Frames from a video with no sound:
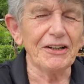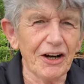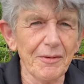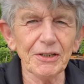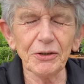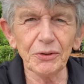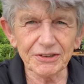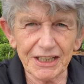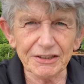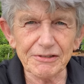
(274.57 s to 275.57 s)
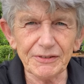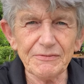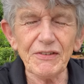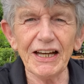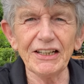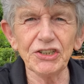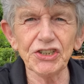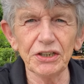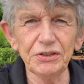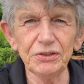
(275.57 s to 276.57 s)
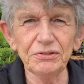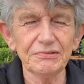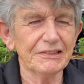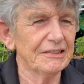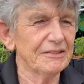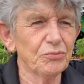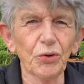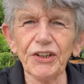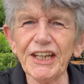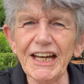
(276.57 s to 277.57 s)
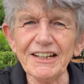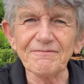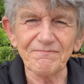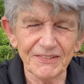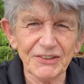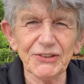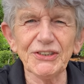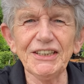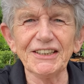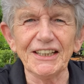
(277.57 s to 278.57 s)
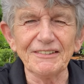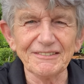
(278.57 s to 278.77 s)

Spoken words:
I'm going to go on down the river and show you what I can. See you there.